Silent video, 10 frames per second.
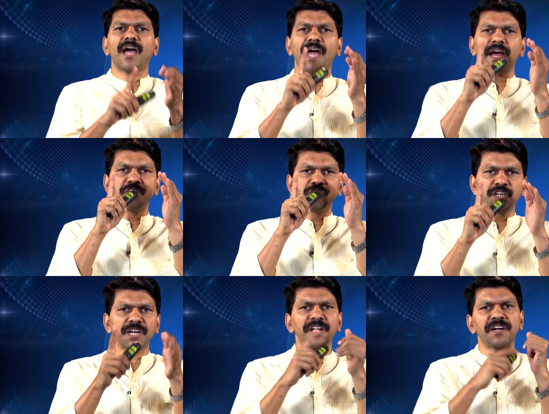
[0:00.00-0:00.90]
and
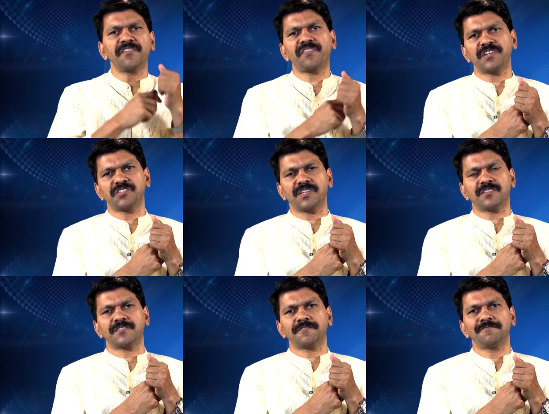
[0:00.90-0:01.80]
gender
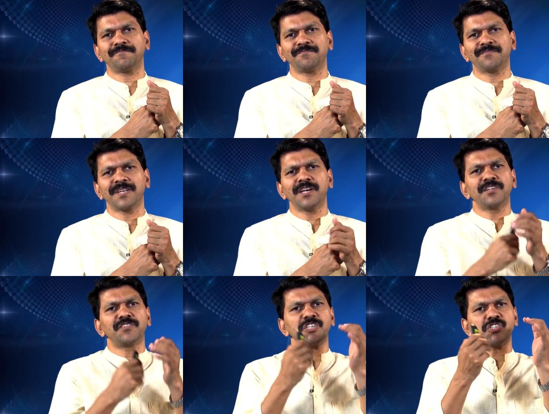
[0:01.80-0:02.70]
differences.
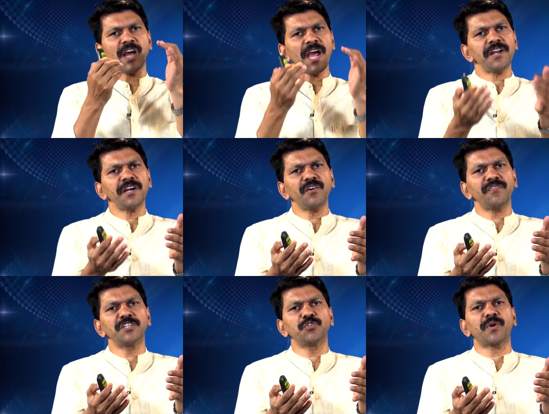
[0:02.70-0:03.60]
The standard
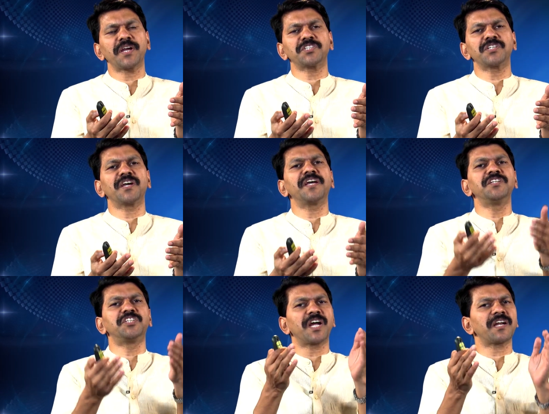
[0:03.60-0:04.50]
of education
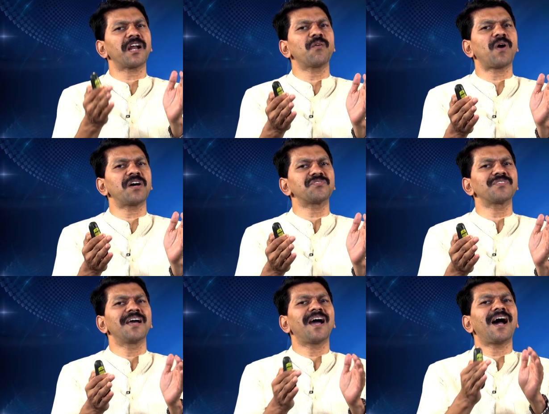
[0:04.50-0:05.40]
in general was
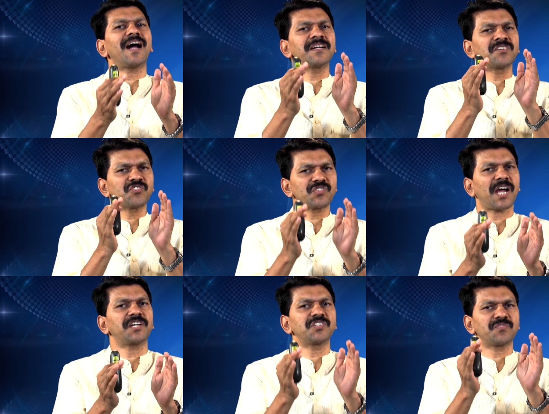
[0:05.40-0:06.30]

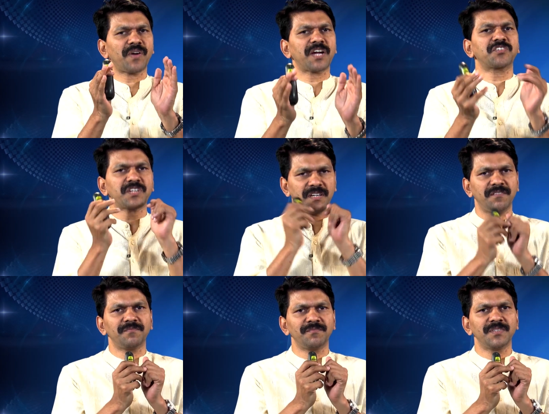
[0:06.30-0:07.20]
unsatisfactory.
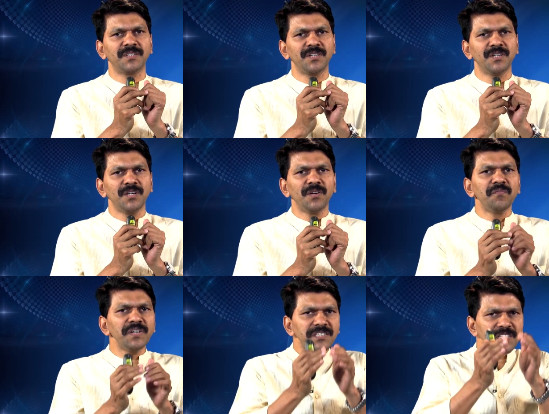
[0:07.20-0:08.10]

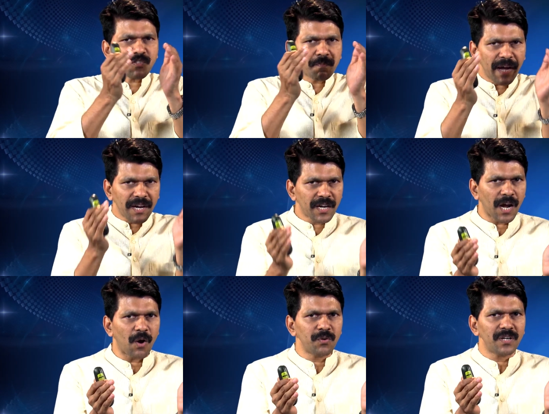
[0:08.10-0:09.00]
With this
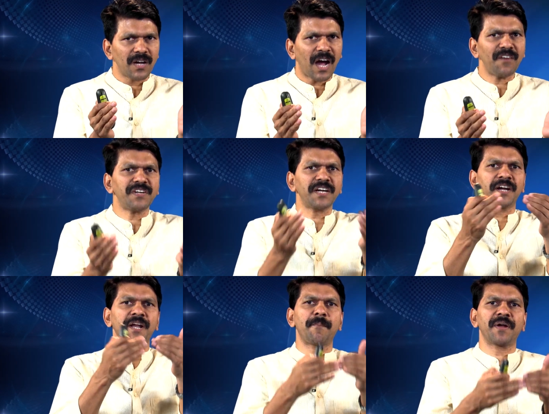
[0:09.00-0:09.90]
background, after
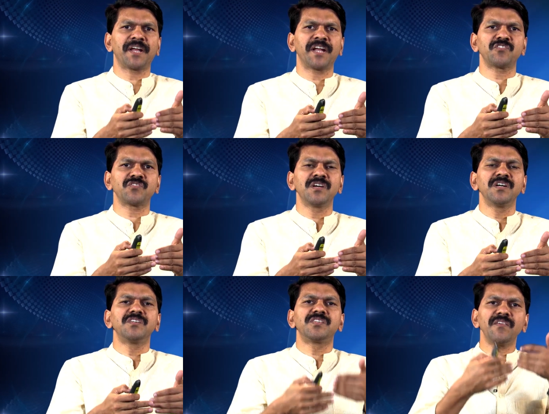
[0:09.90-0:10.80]
independence,
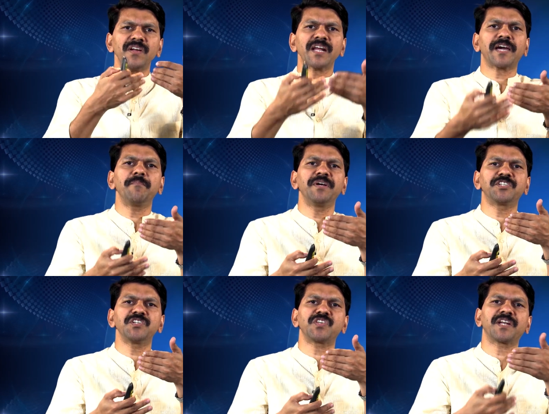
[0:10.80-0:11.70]
several
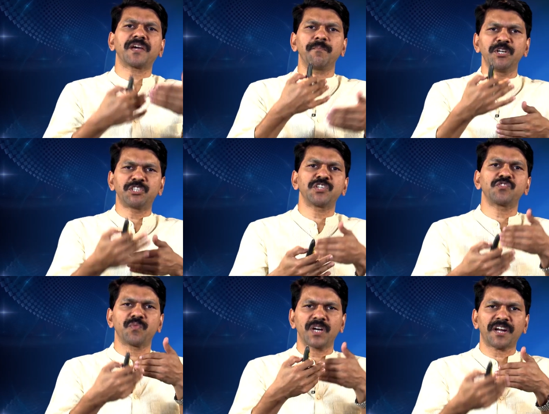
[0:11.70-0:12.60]
committees and
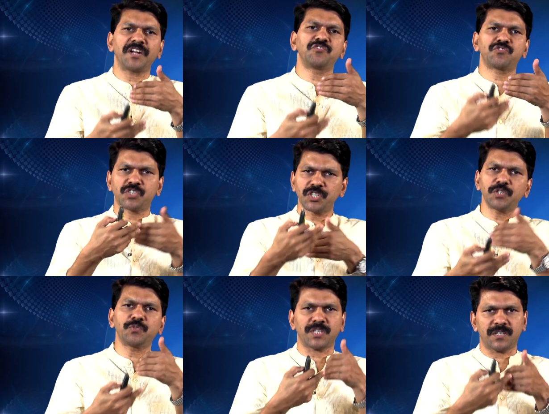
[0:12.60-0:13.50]
commissions were
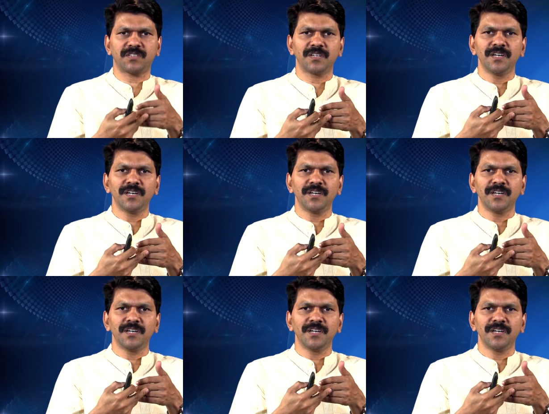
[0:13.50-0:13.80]
constituted